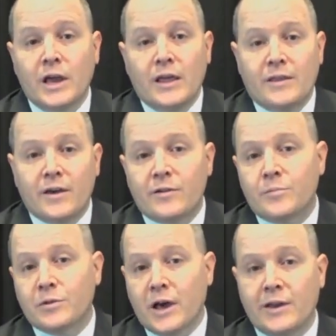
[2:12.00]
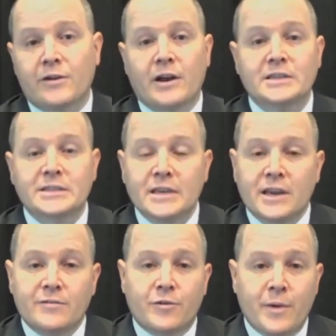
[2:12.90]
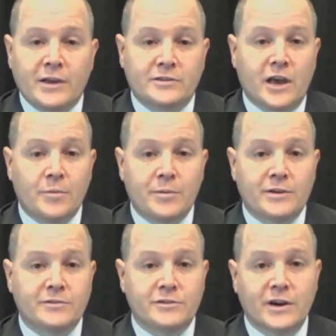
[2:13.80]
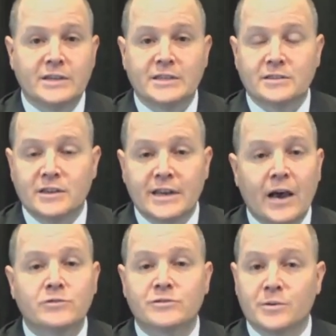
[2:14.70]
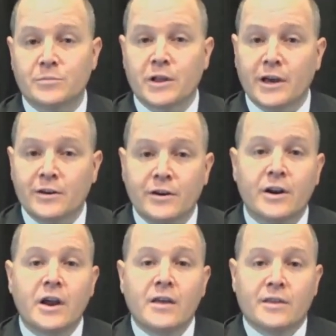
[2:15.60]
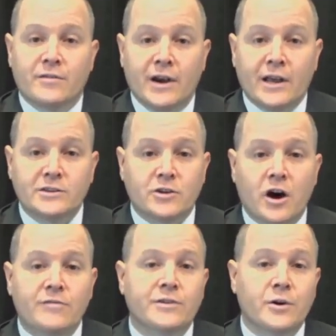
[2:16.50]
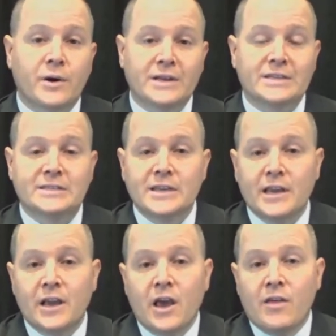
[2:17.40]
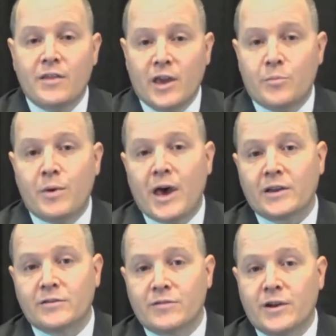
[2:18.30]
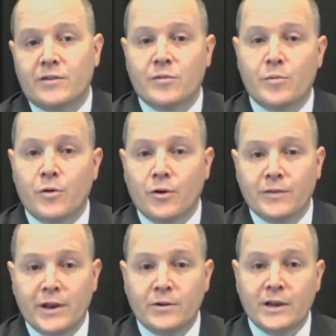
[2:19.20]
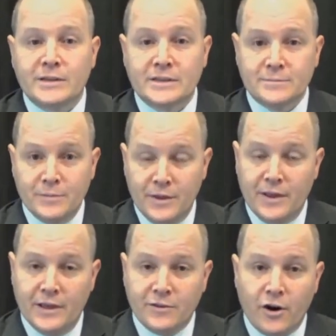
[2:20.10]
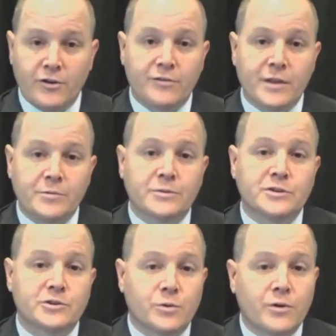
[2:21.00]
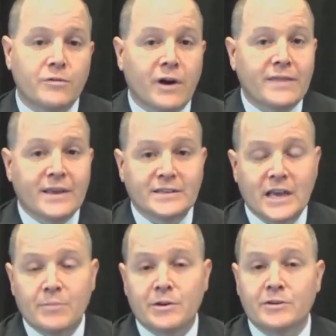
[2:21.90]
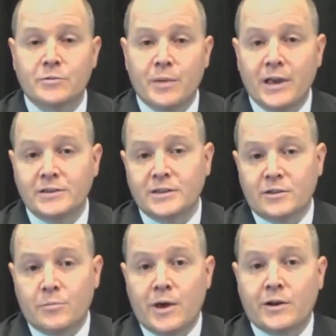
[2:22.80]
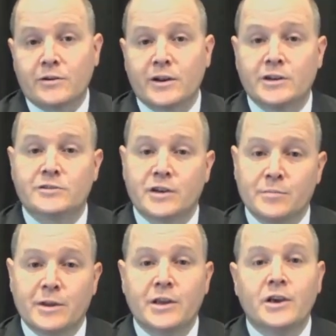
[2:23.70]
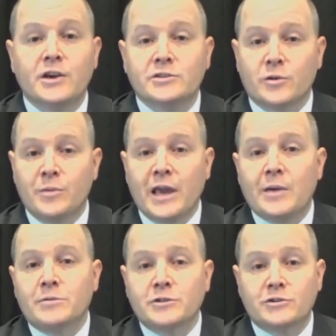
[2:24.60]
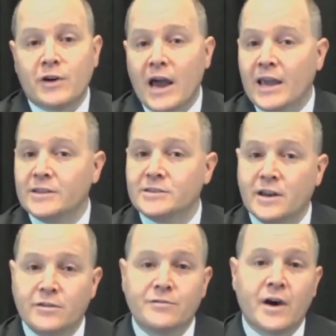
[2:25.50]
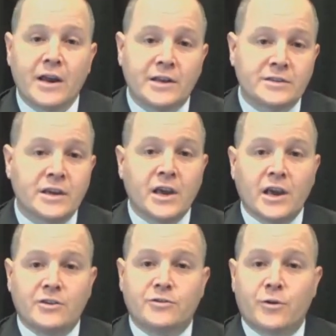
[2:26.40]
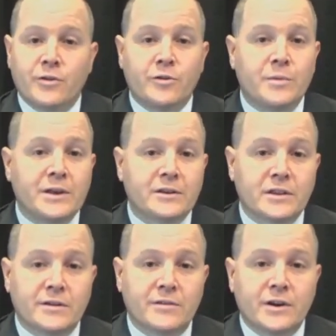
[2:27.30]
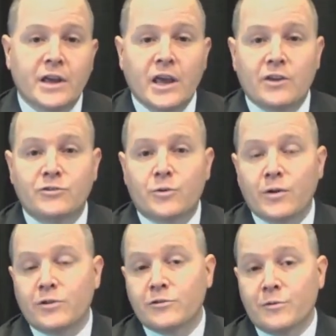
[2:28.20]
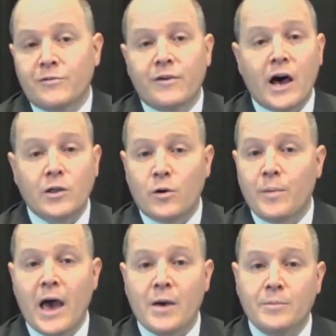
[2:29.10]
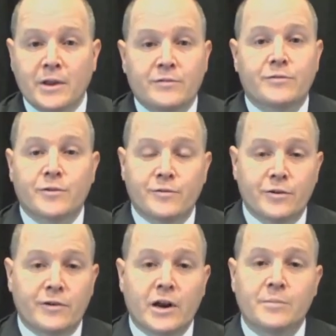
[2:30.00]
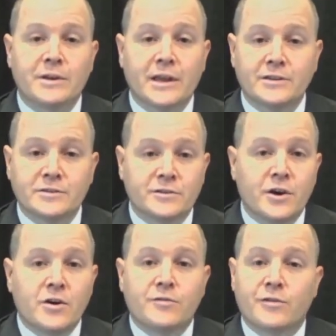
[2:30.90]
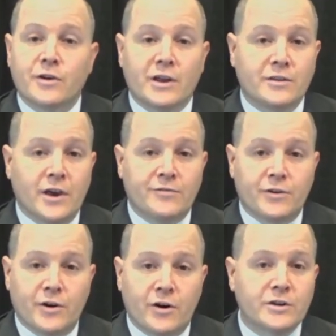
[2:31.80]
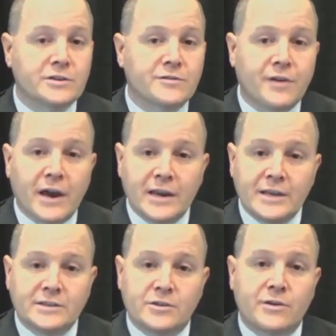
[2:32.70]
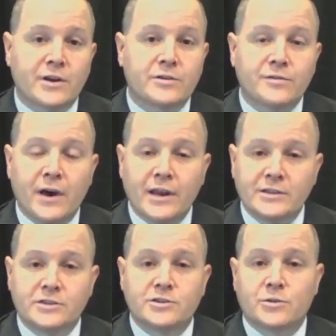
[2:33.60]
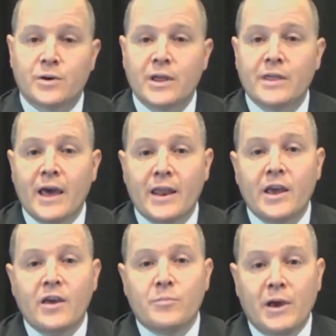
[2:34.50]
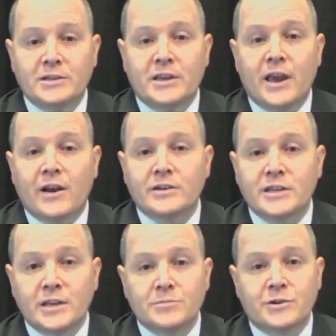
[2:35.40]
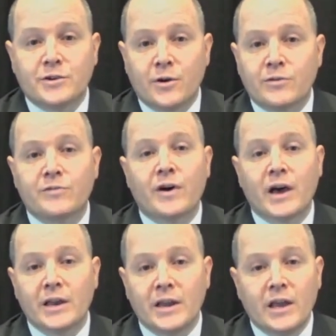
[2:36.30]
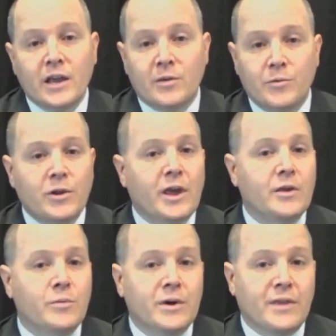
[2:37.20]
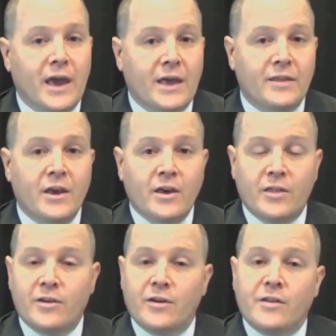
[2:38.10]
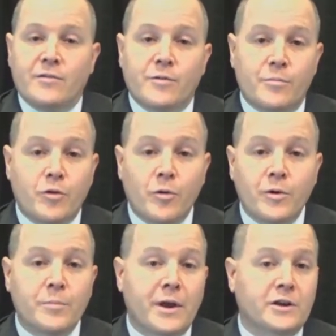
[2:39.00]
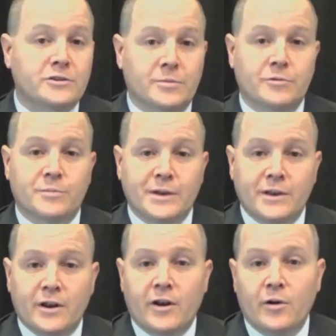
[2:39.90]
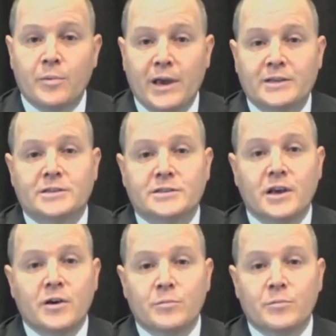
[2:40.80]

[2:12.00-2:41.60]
The other blinder I see informatics helping us address is the downstream blinder. The radiologists often don't get to see the impact of their report. They don't get to, it's harder for them to ensure the right thing is happening to the patient in their medical care treatment. So being able to track incidental findings, ensuring they're being delivered, ensuring there's a follow-up happening for recommendations for urgent findings and critical findings, ensuring that patient care teams are notified, communicated with, and the appropriate medical treatment is being done on our patients.